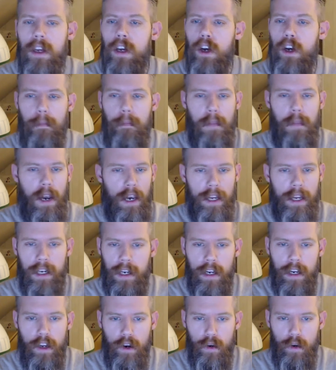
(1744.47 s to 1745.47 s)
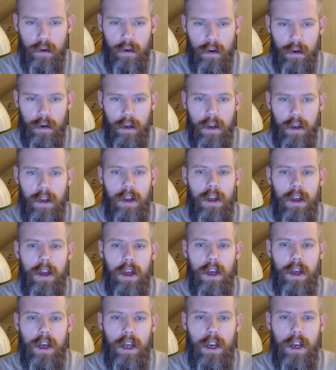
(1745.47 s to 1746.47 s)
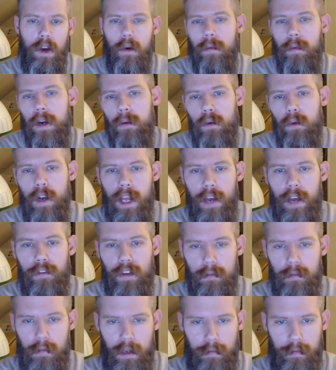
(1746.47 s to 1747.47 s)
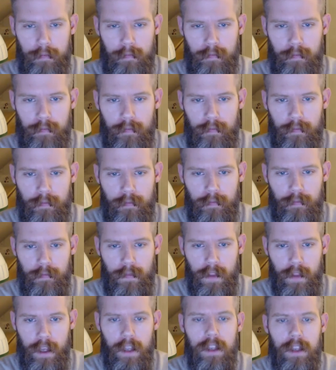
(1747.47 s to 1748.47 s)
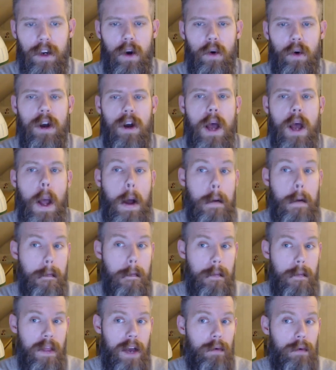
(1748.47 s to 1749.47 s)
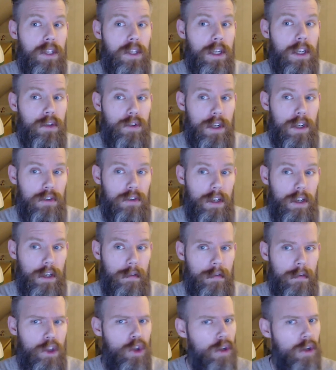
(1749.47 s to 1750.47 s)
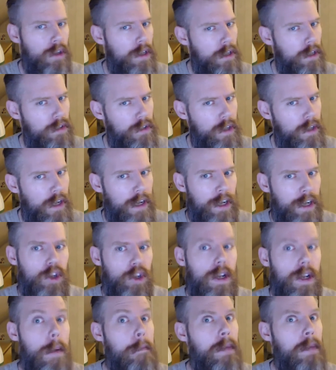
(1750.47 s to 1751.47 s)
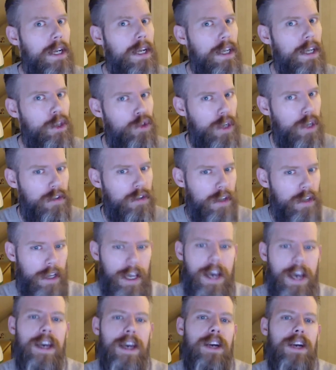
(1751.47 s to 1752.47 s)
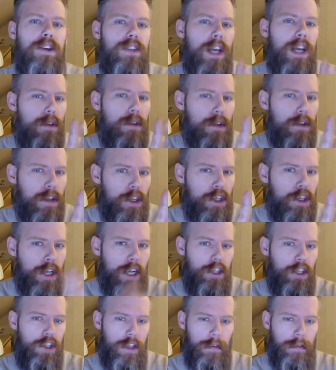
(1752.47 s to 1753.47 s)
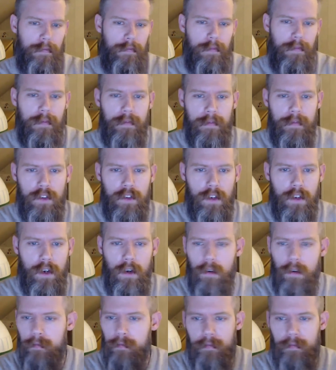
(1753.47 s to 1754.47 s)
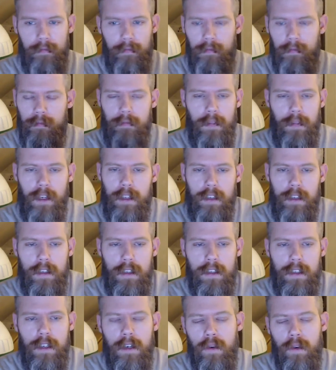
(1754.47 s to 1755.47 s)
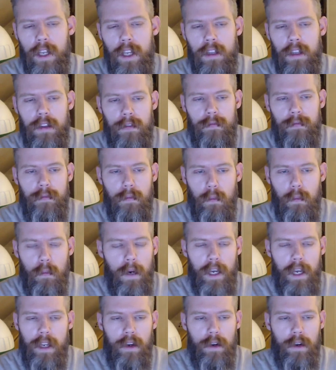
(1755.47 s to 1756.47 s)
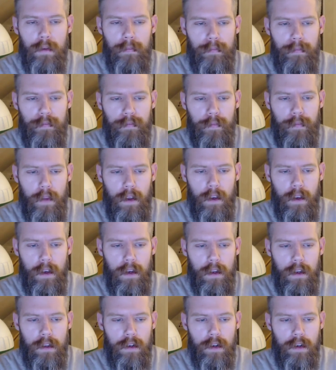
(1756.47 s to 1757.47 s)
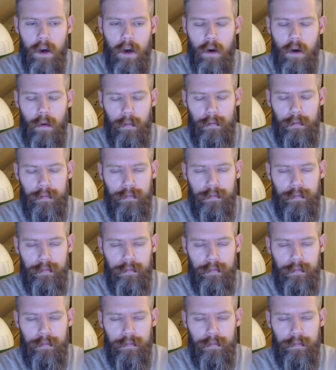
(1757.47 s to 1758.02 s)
completely new, and nobody would laugh at me. They'd go, that was interesting. Not necessarily good, but interesting. Here's how you can change it. So it's a great way to go.